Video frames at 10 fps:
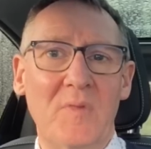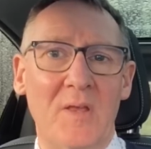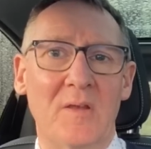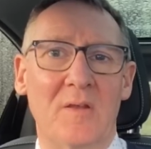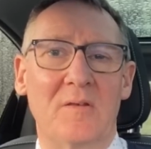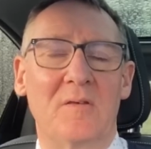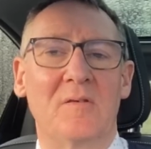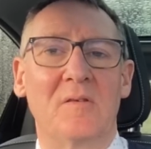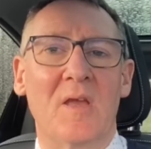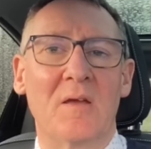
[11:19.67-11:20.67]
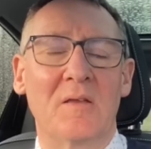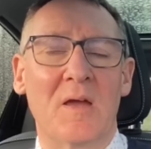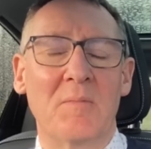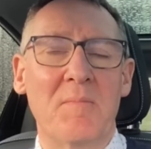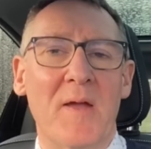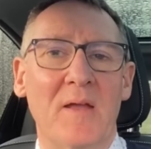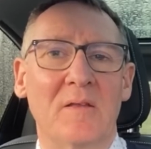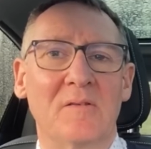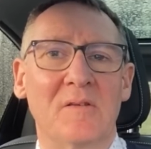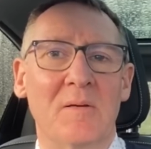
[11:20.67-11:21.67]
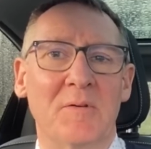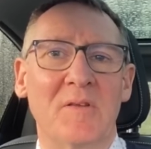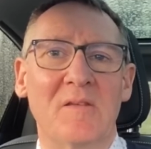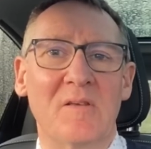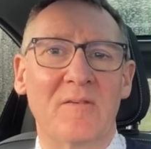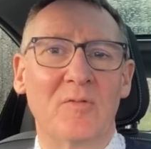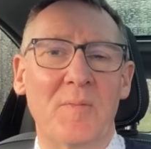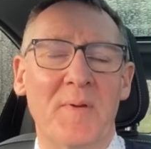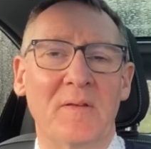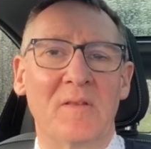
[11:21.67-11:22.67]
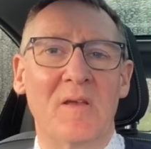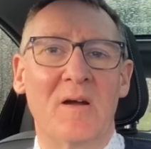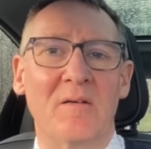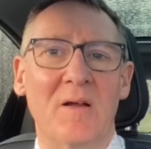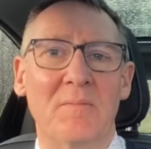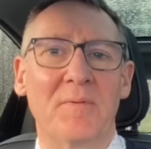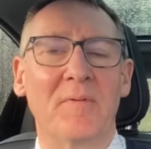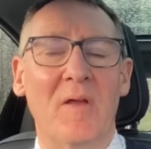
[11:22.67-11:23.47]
and then coming back a couple of days after we picked the car up,